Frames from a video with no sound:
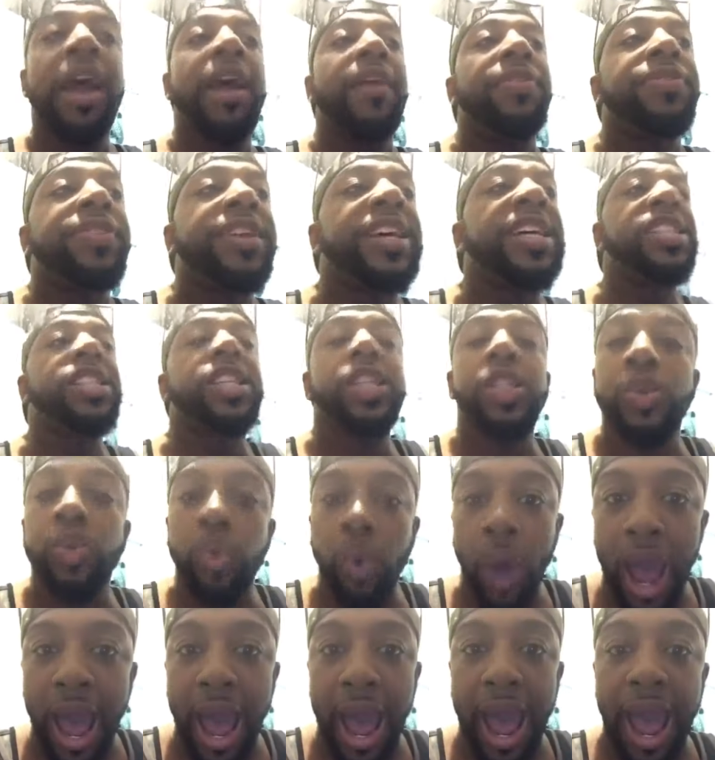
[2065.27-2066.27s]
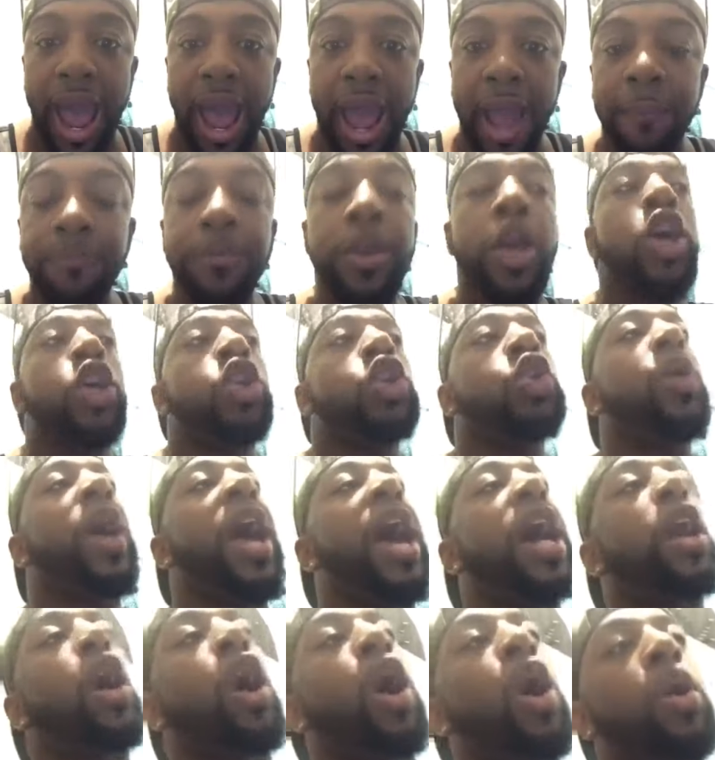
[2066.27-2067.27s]
This is why you had
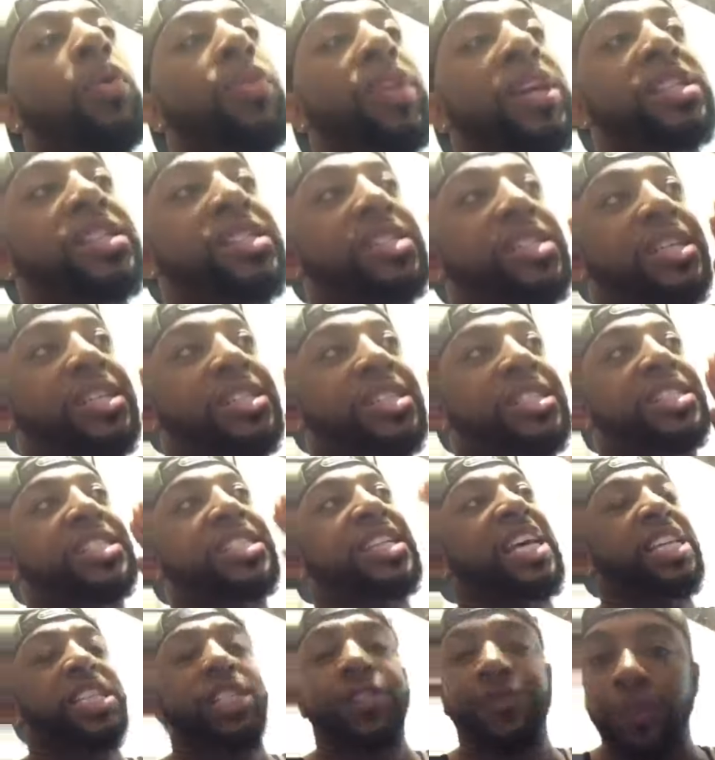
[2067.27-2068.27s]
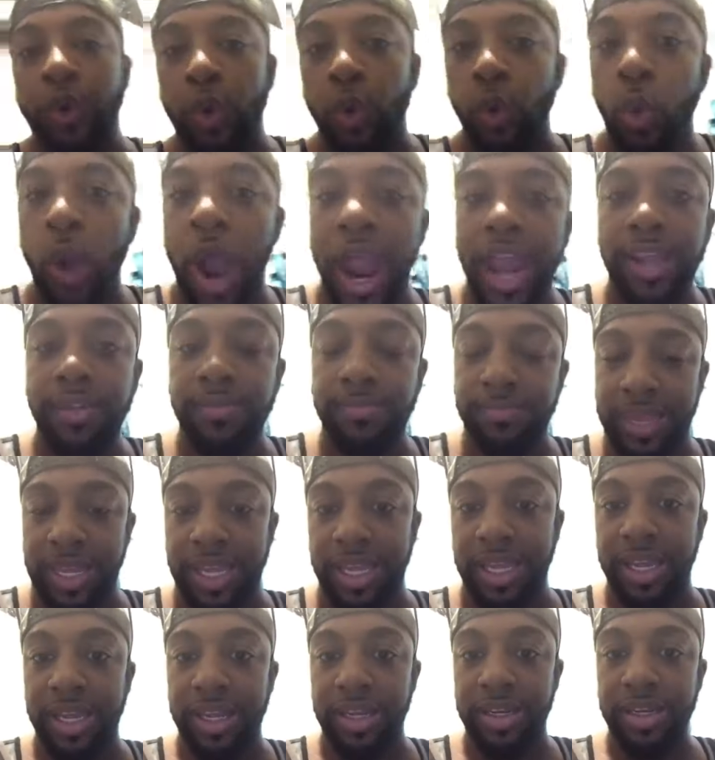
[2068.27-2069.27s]
all these successful white
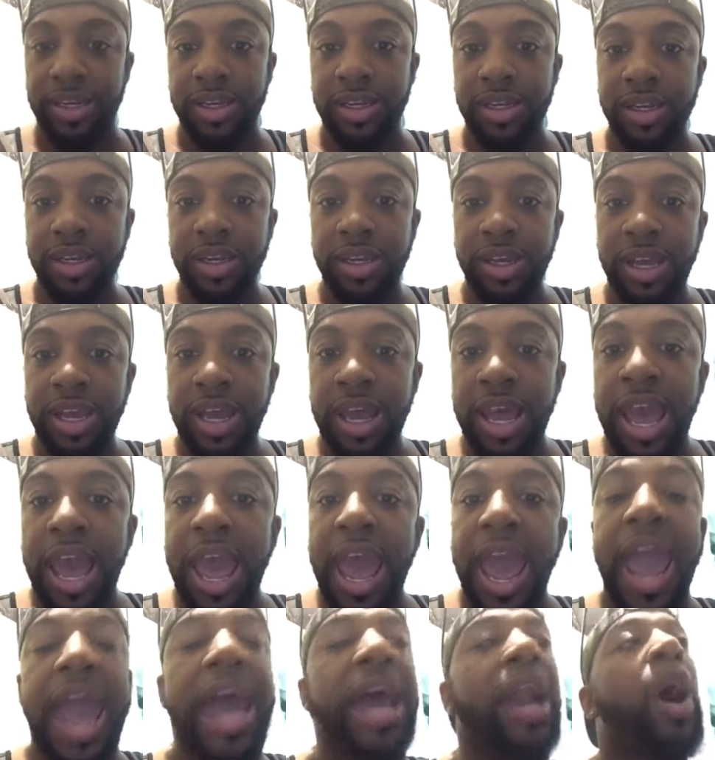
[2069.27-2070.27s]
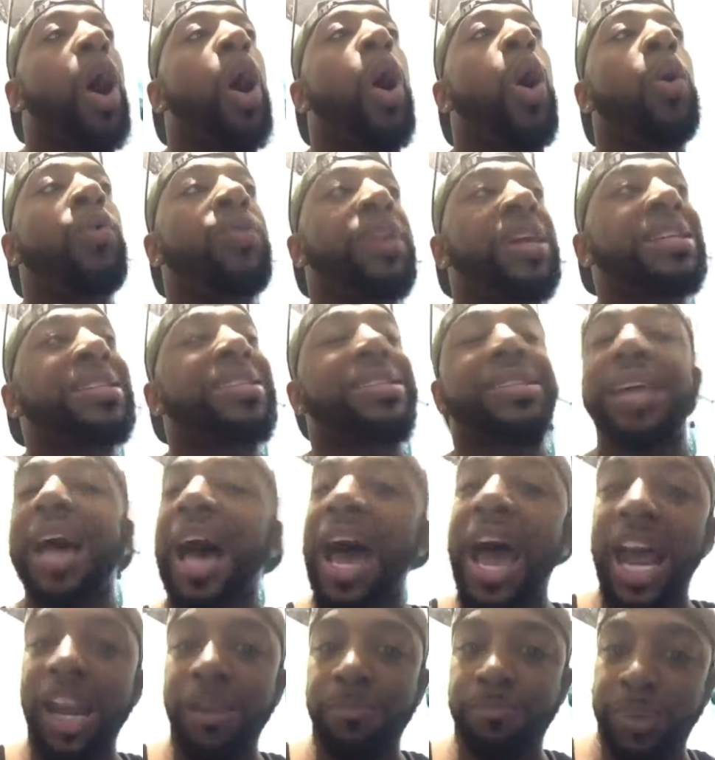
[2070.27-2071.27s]
men had all these
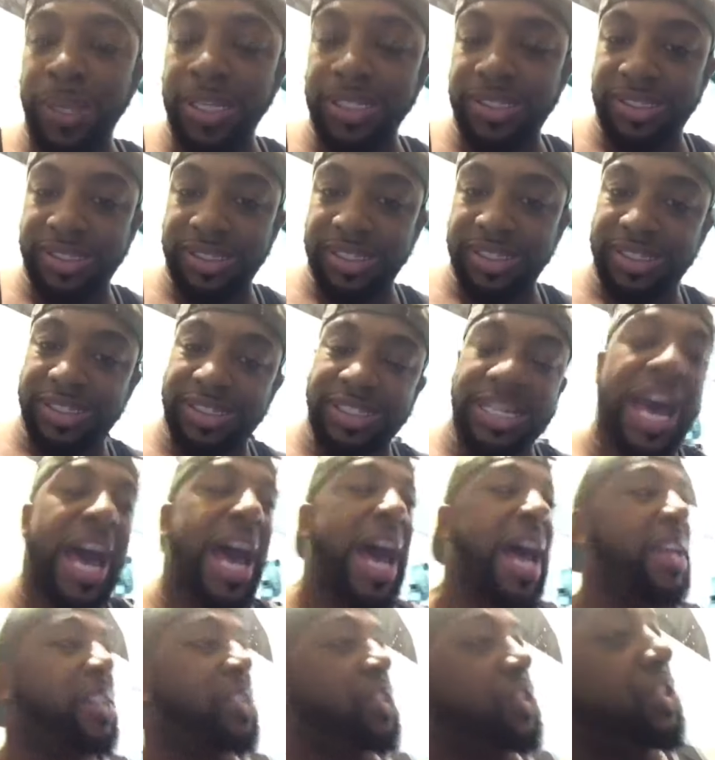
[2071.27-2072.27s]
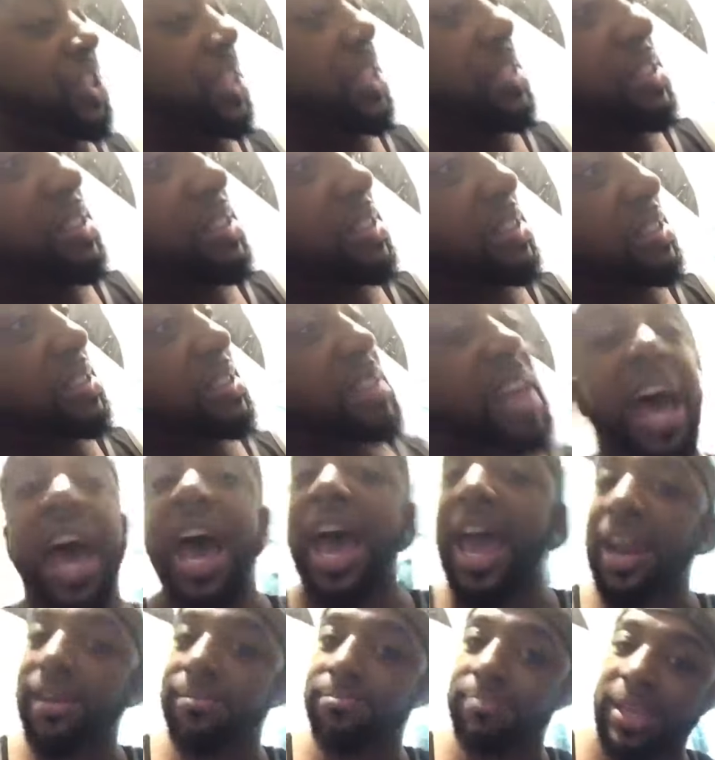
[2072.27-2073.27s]
side pieces and side chicks and
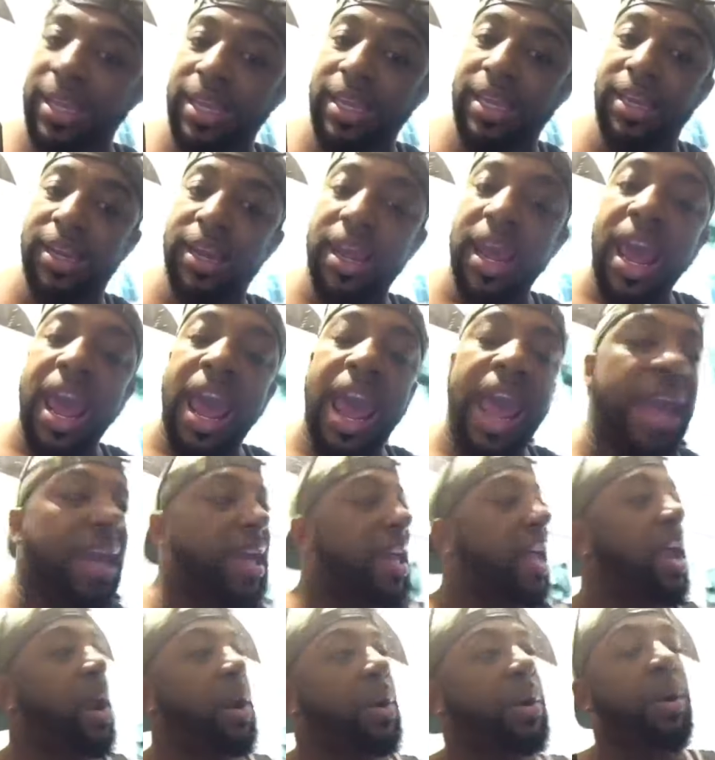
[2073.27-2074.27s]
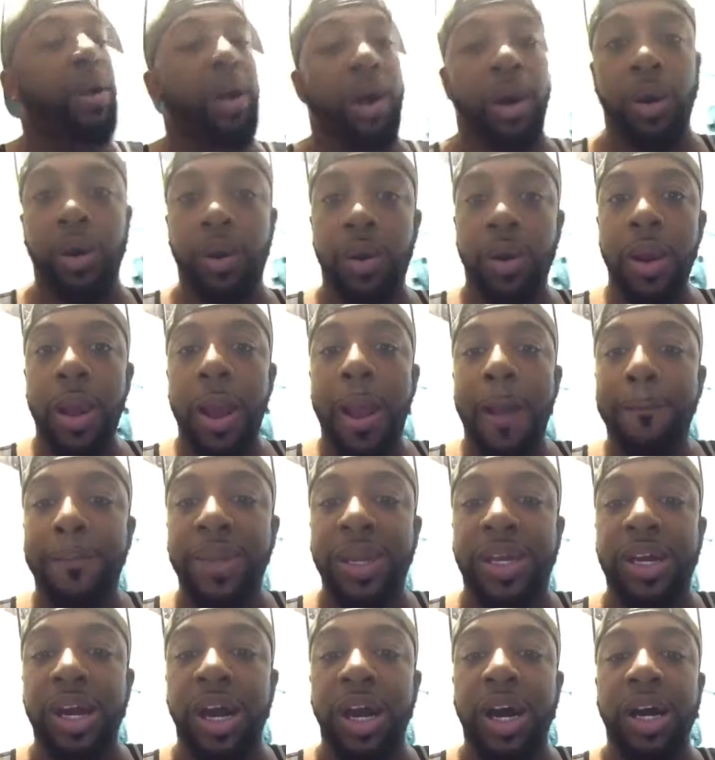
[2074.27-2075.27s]
side men and carrying on
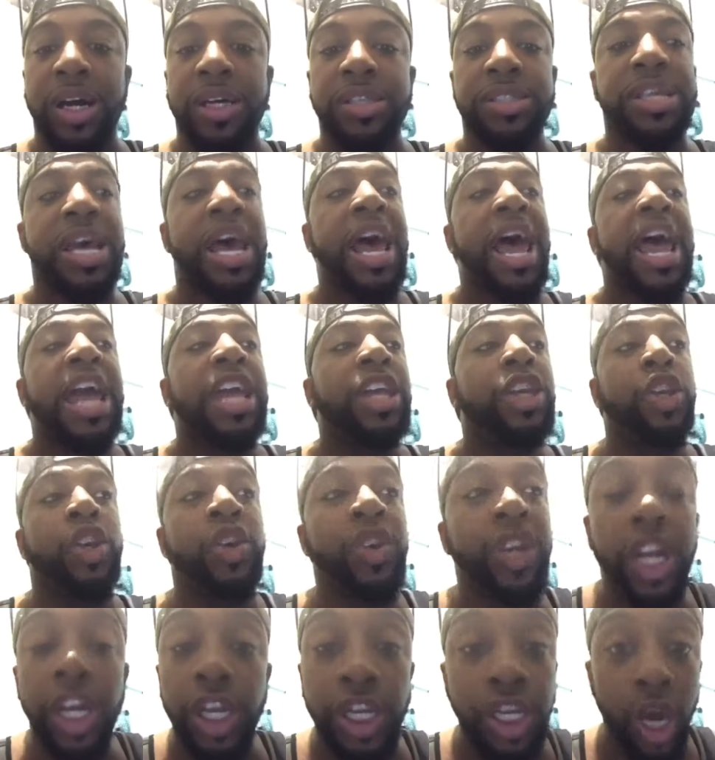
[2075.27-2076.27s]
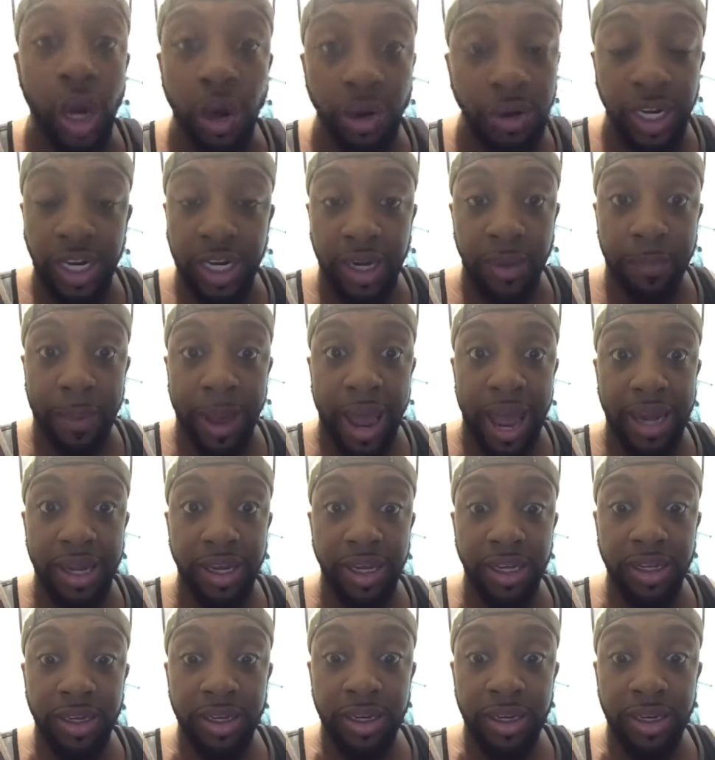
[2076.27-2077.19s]
because you didn't know nothing about it,